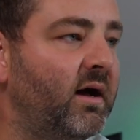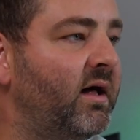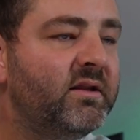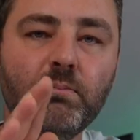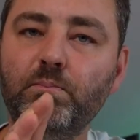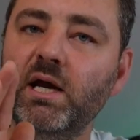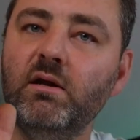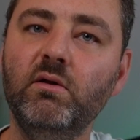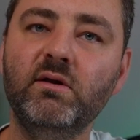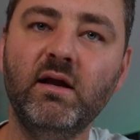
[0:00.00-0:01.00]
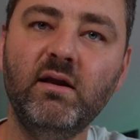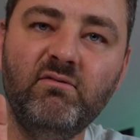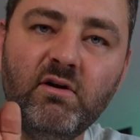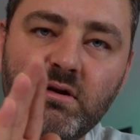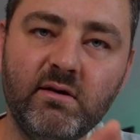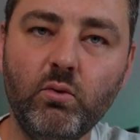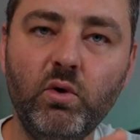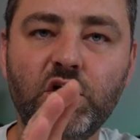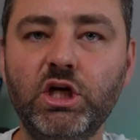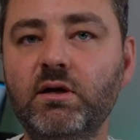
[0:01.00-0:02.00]
other pedals that have a
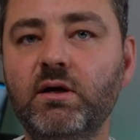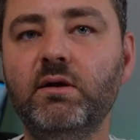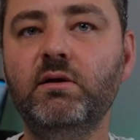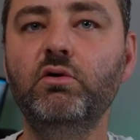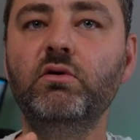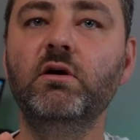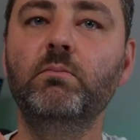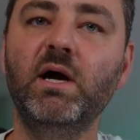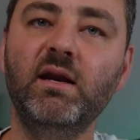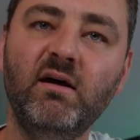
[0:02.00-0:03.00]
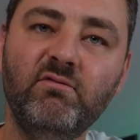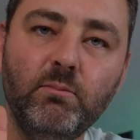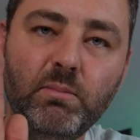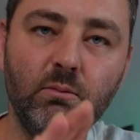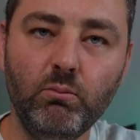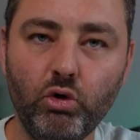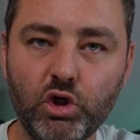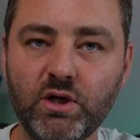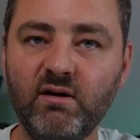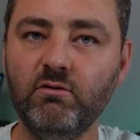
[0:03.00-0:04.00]
squishiness to them and have a bit more
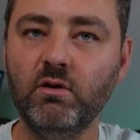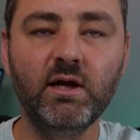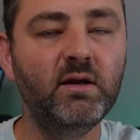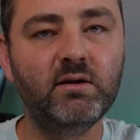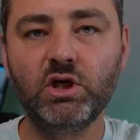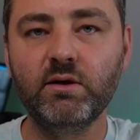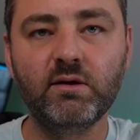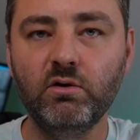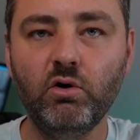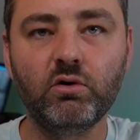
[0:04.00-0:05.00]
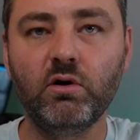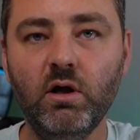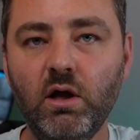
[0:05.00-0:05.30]
travel. It's just not.